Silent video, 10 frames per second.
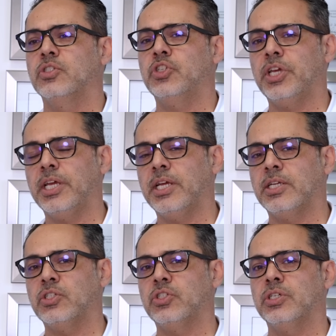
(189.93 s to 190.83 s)

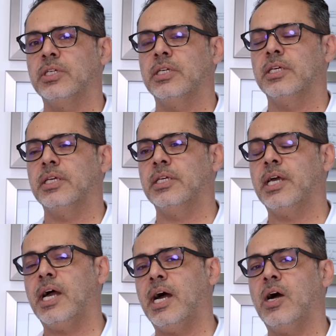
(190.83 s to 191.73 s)
change in
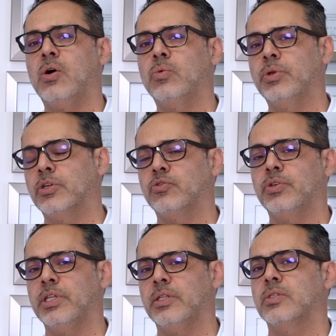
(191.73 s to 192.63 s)
how we are
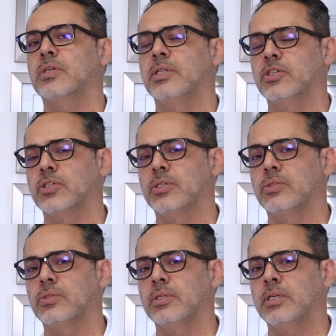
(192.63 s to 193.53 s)
treating these
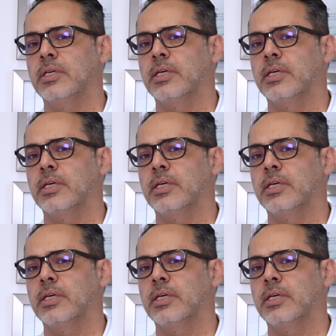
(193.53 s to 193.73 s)
conditions.